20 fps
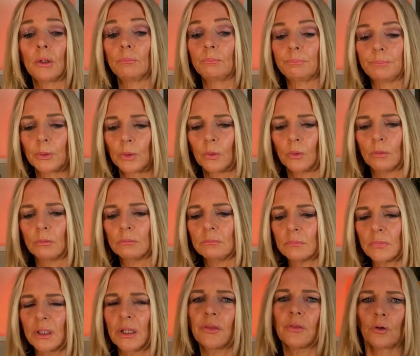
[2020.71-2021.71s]
But
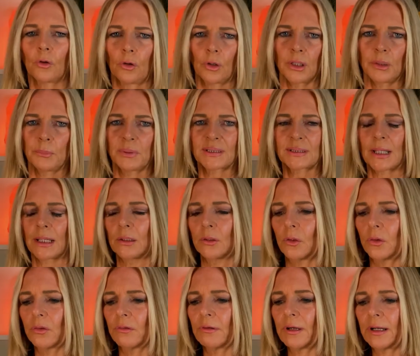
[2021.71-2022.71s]
he thought he was saying
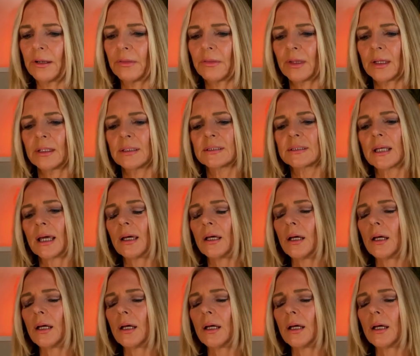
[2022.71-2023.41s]
all the right things.